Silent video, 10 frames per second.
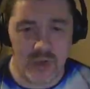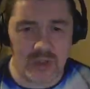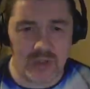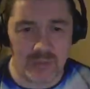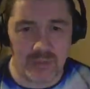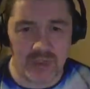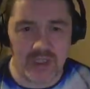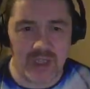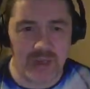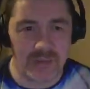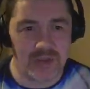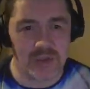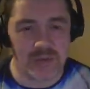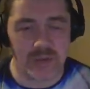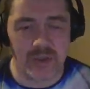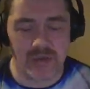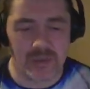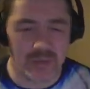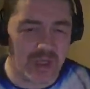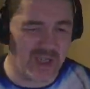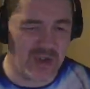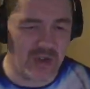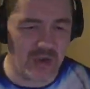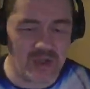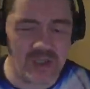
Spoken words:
do a lot of bleed damage as well, so I'm kind of curious